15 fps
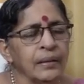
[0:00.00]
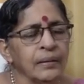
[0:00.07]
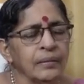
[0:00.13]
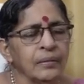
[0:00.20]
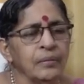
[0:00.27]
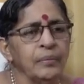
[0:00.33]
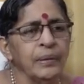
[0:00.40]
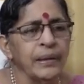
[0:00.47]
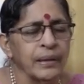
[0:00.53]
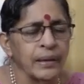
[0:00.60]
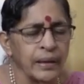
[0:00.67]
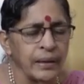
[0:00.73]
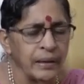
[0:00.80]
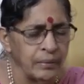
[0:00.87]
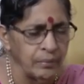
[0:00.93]
so many
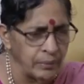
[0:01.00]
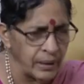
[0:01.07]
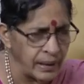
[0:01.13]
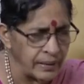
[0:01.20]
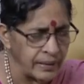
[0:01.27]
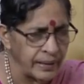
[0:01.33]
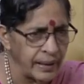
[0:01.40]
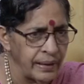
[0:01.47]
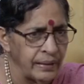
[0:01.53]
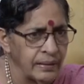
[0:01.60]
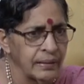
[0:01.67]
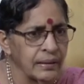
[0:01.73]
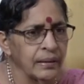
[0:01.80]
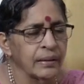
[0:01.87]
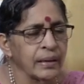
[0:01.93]

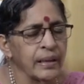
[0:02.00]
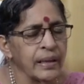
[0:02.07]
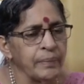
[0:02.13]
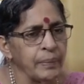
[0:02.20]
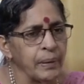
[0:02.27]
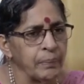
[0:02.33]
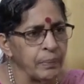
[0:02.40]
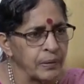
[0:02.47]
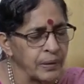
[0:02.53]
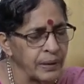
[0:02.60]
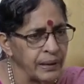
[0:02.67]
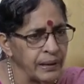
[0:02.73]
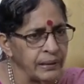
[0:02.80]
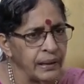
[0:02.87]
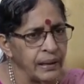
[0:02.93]
medicines, treatment
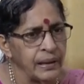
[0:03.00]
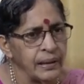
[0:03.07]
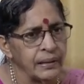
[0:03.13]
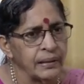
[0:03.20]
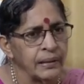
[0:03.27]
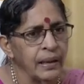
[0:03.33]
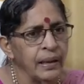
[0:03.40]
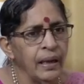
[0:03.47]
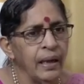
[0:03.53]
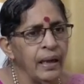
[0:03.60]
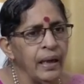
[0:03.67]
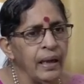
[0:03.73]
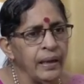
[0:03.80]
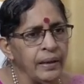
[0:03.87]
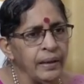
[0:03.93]
procedures,
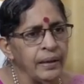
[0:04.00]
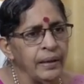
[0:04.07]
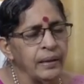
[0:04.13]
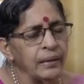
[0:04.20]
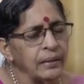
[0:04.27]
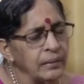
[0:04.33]
and